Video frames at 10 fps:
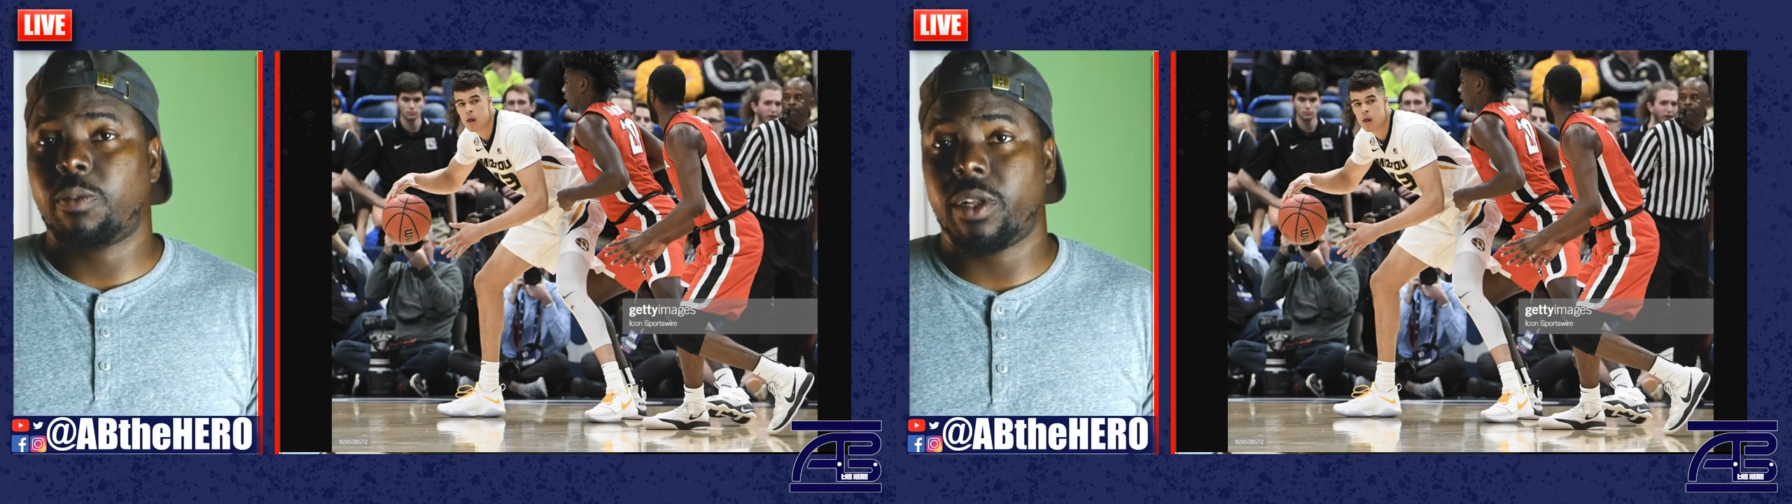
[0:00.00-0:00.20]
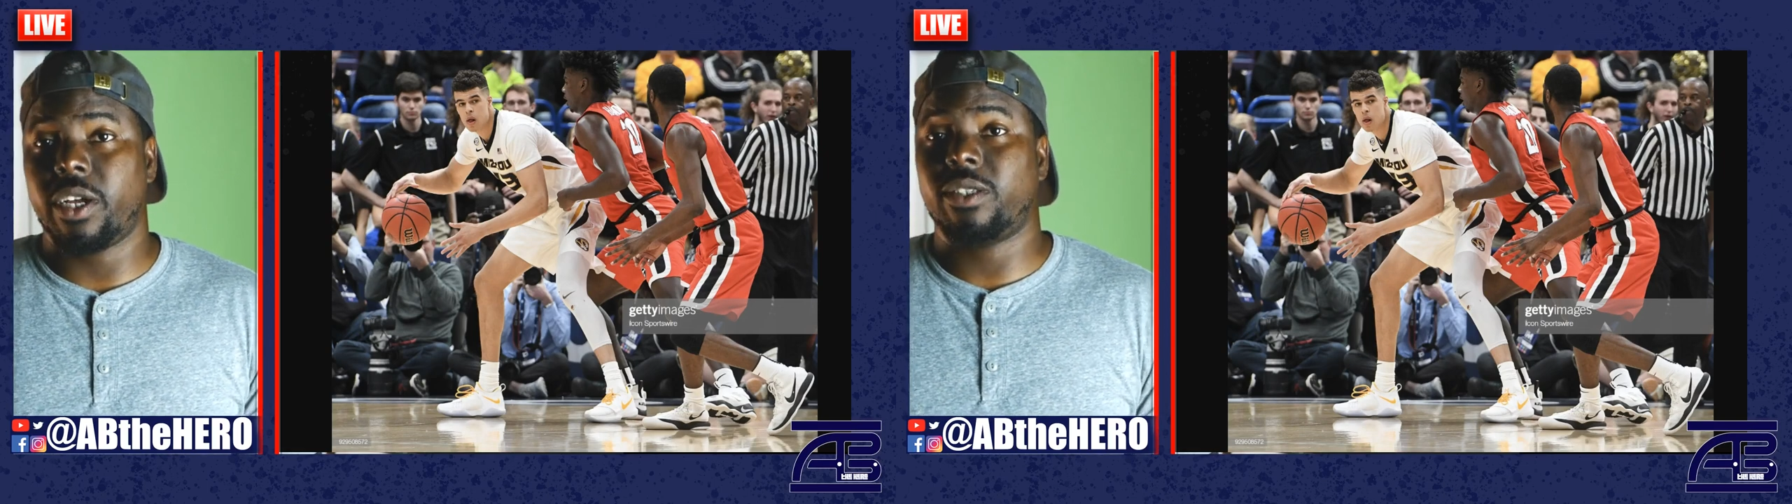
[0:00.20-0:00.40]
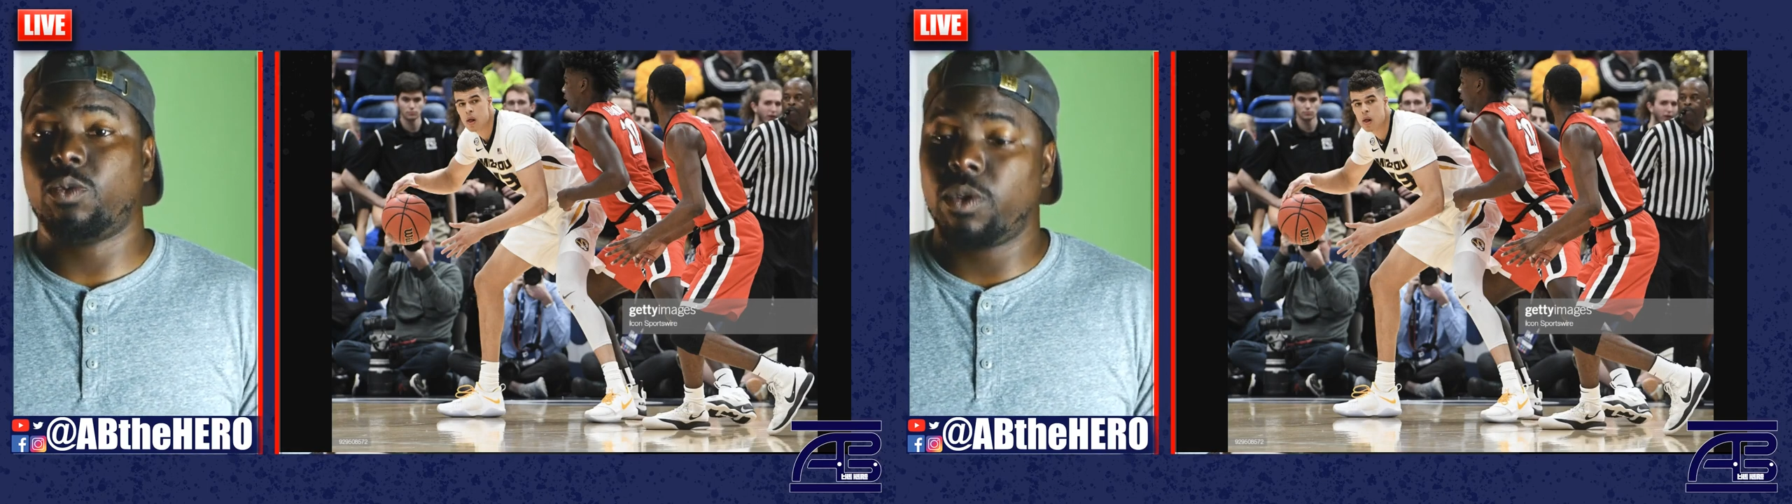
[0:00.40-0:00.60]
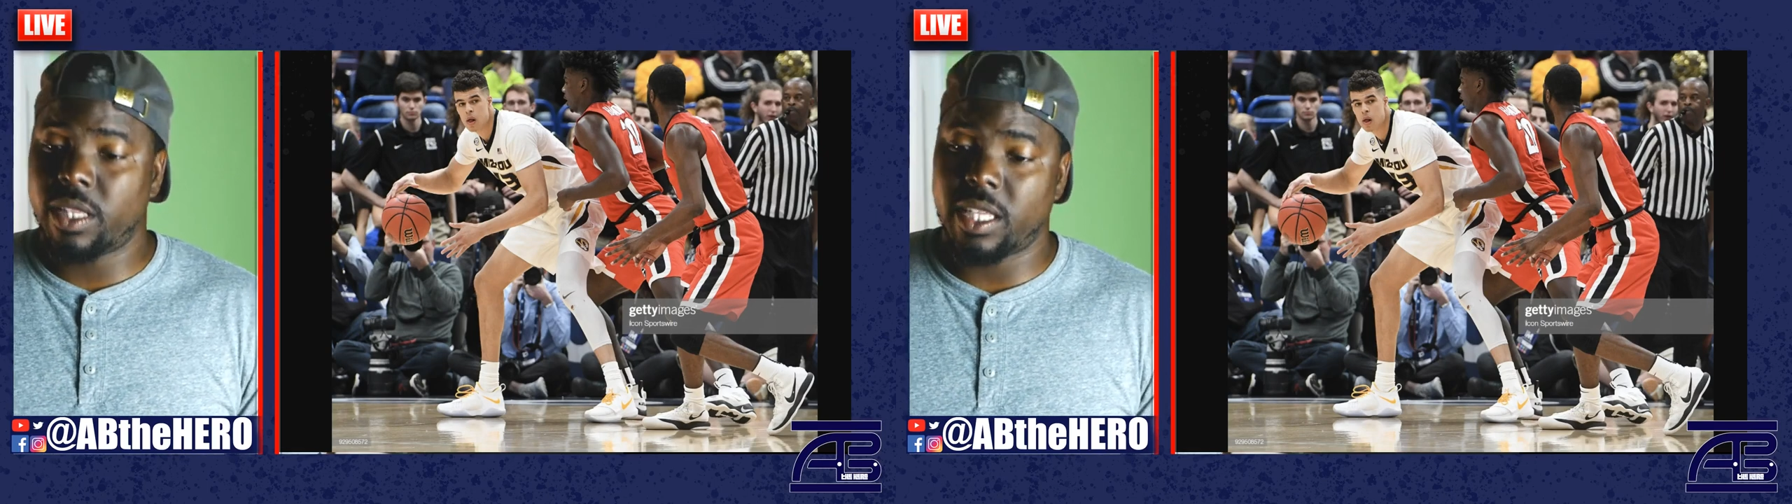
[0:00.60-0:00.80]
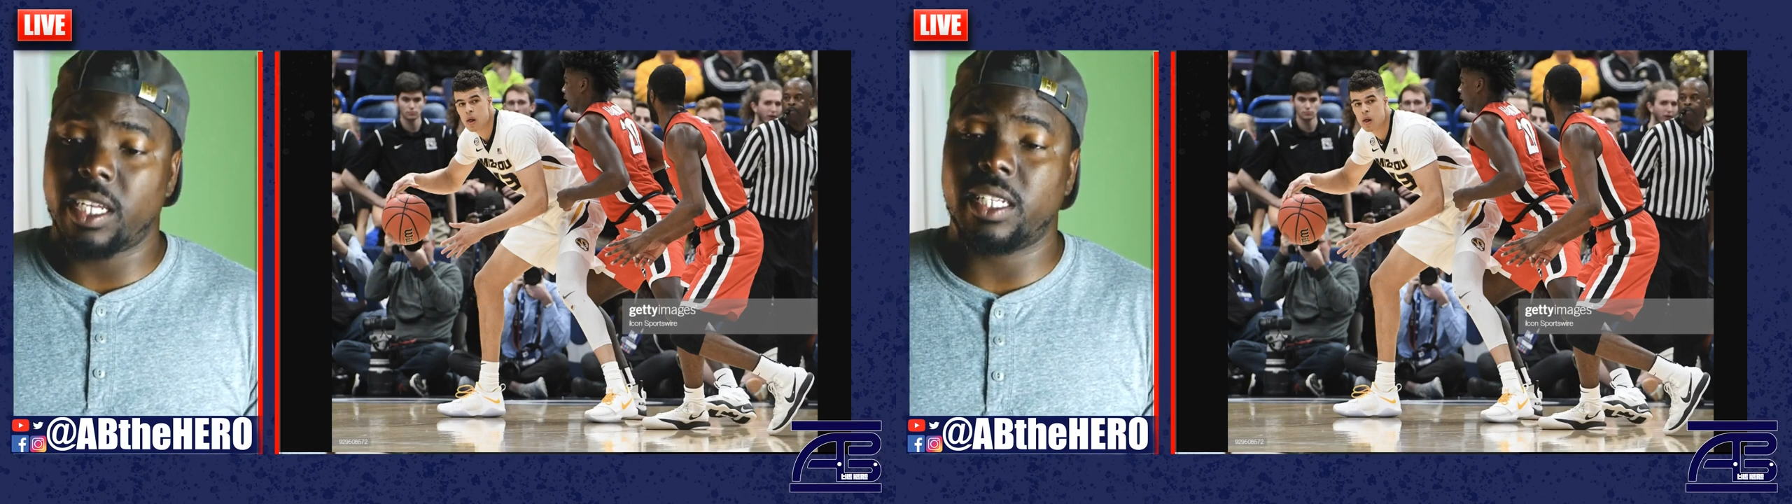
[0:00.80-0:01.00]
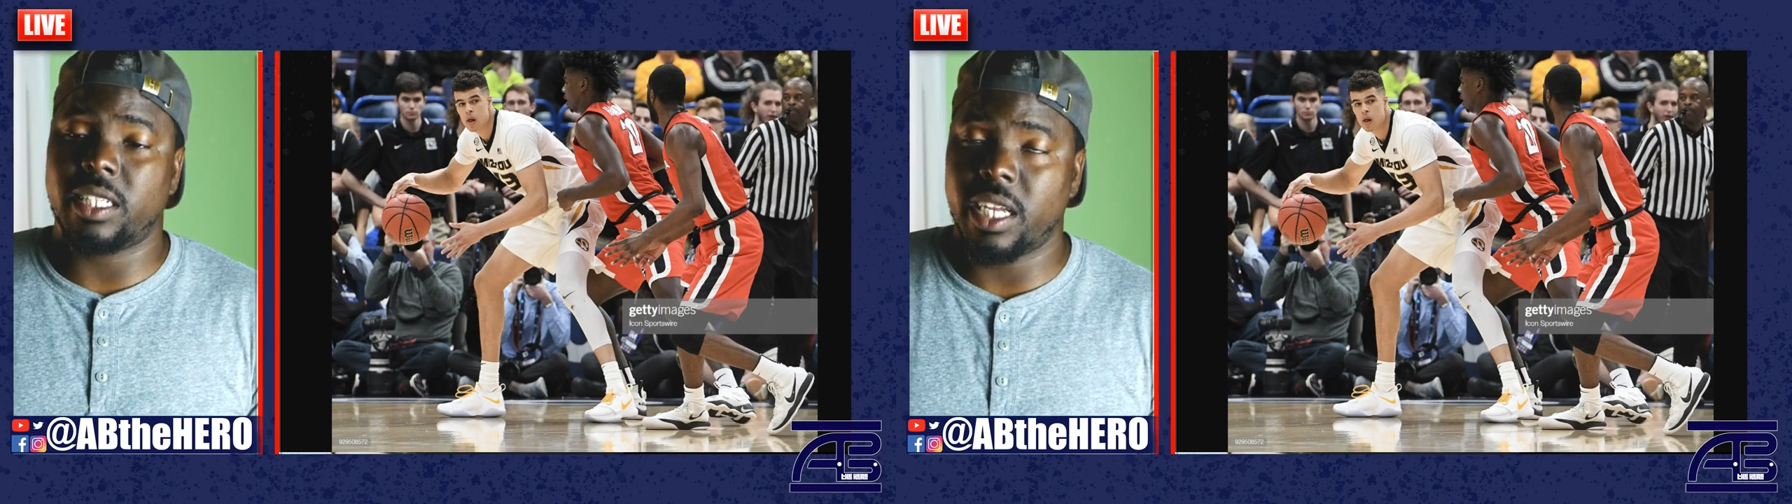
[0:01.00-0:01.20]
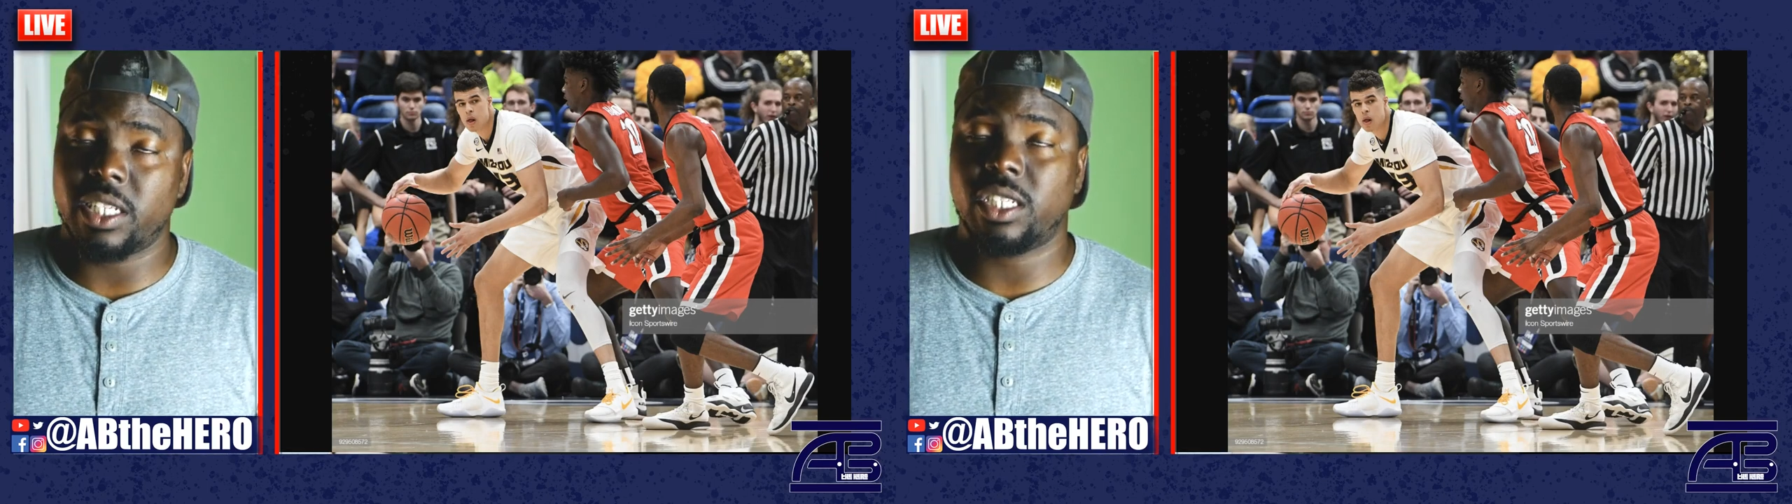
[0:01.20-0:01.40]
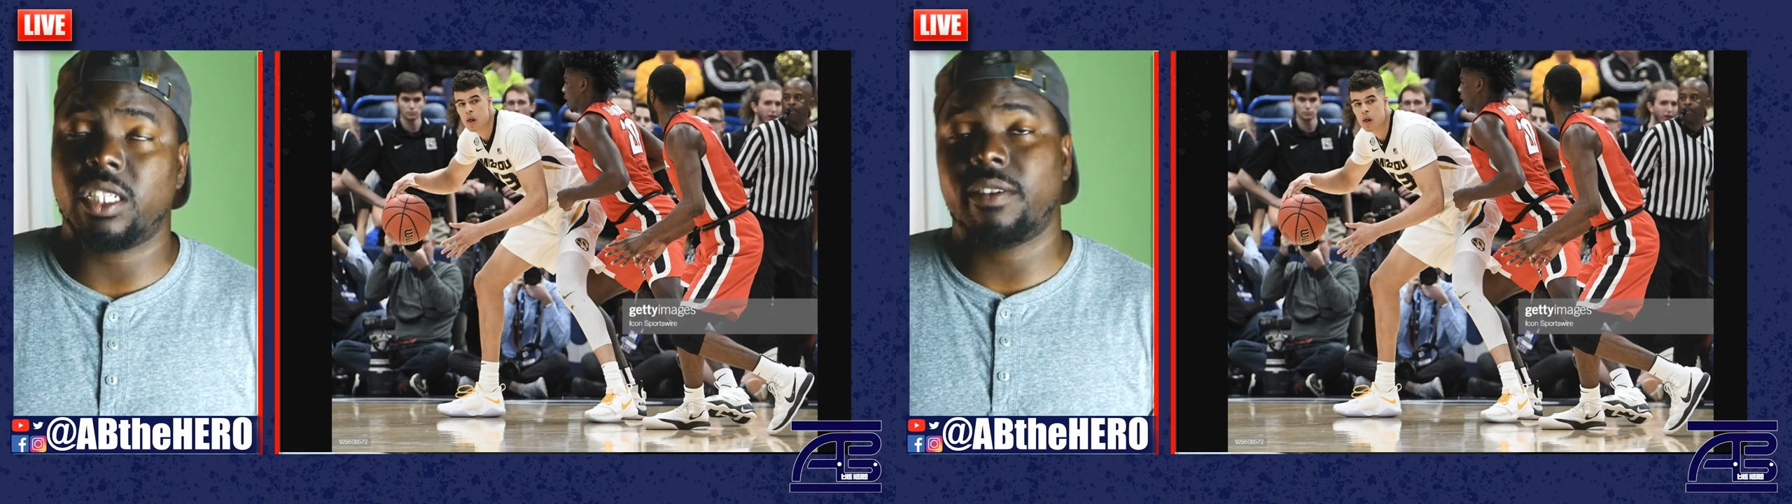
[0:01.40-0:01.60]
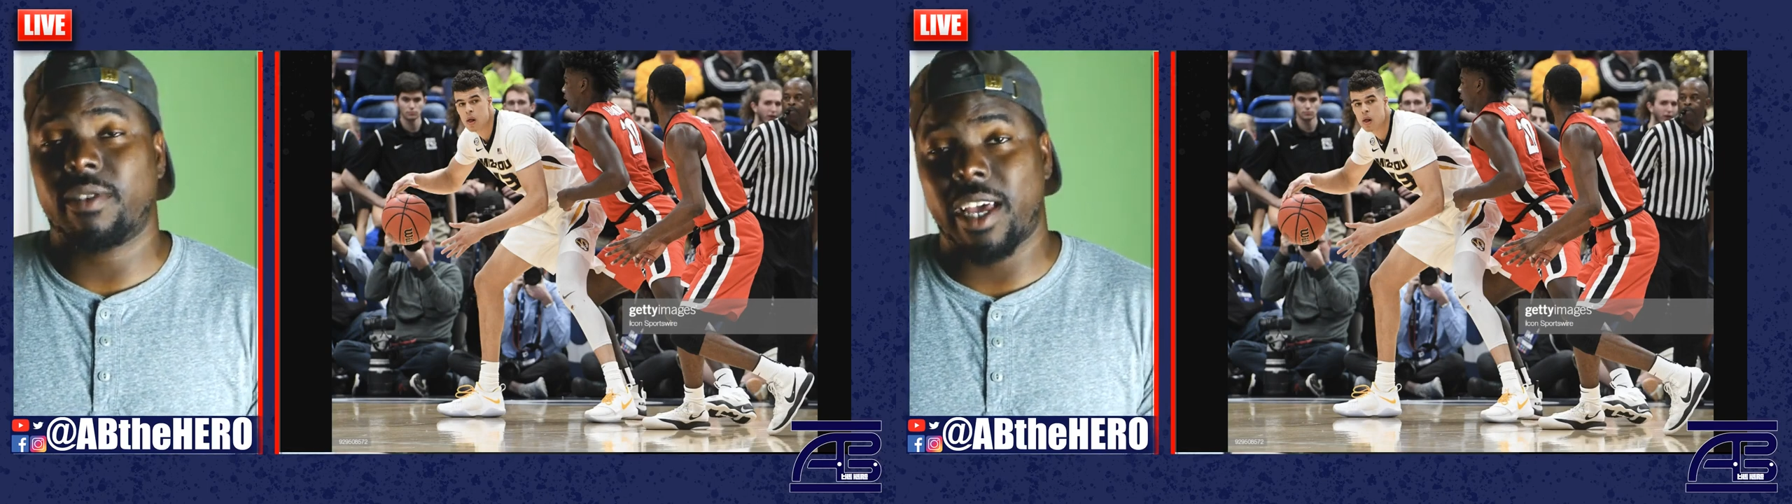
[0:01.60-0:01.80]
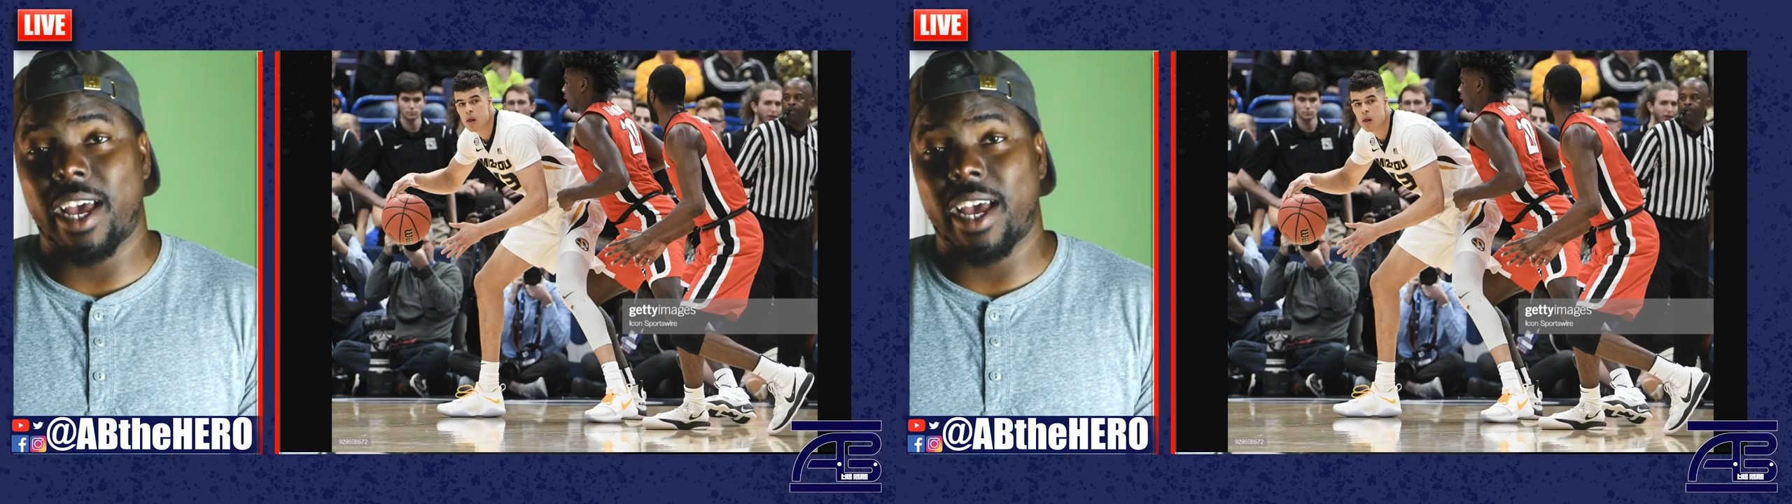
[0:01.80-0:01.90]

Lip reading: players with the intention of,